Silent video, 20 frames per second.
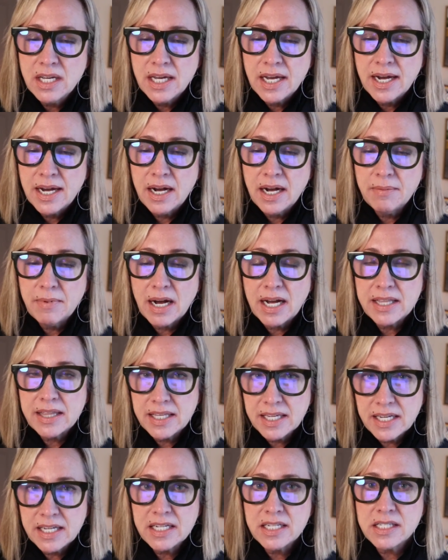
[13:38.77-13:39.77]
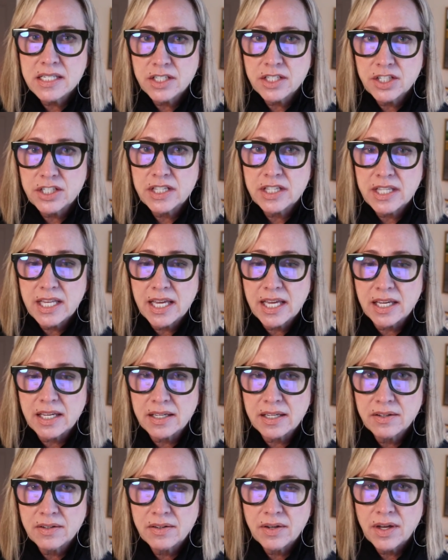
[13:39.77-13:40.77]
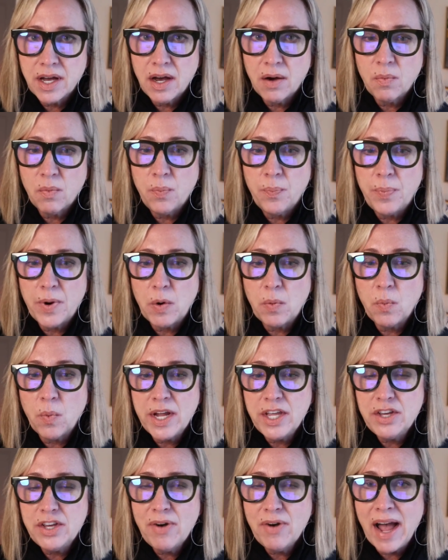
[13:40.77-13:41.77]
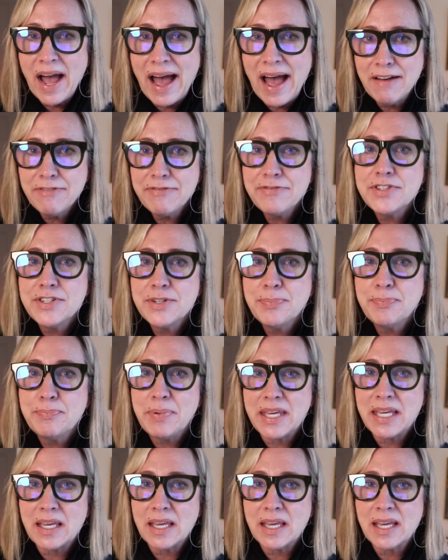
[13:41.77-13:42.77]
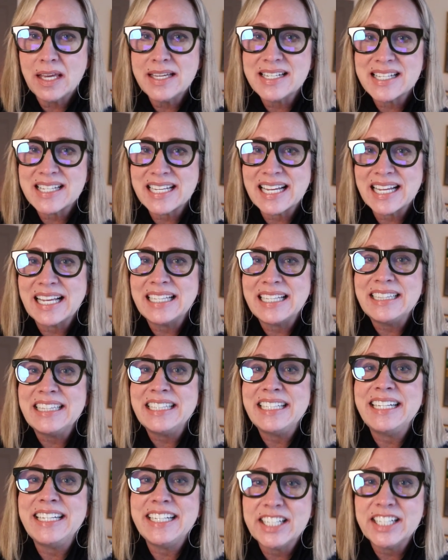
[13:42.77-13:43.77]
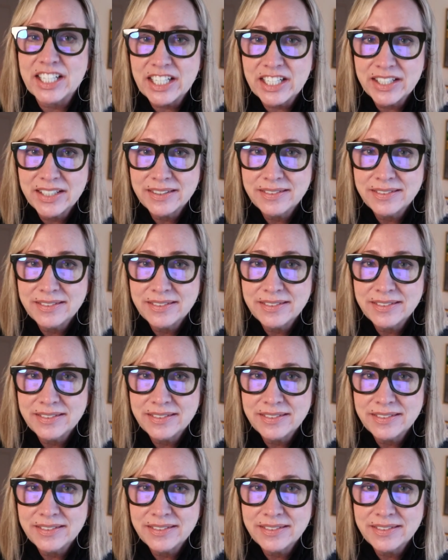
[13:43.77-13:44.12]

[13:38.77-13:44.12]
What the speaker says: I think it is a good thing. But what you have to be is clear